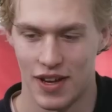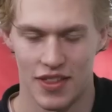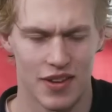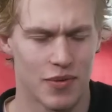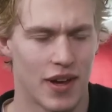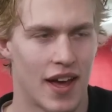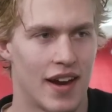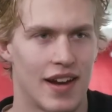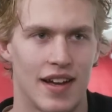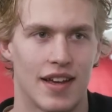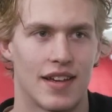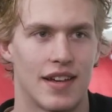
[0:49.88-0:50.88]
I think we had
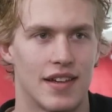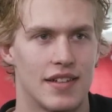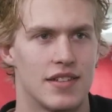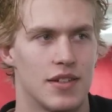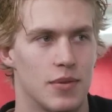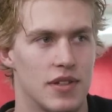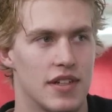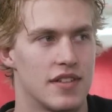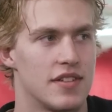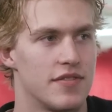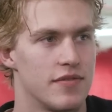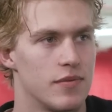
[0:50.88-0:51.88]
like someone
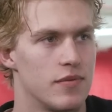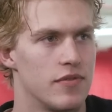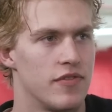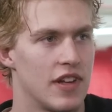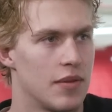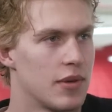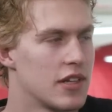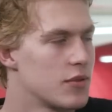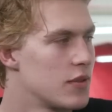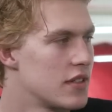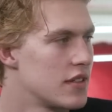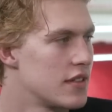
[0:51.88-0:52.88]
that's filming
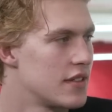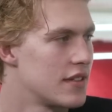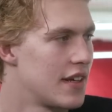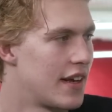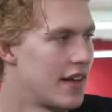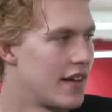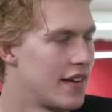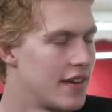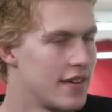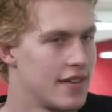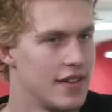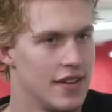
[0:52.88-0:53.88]
us once. And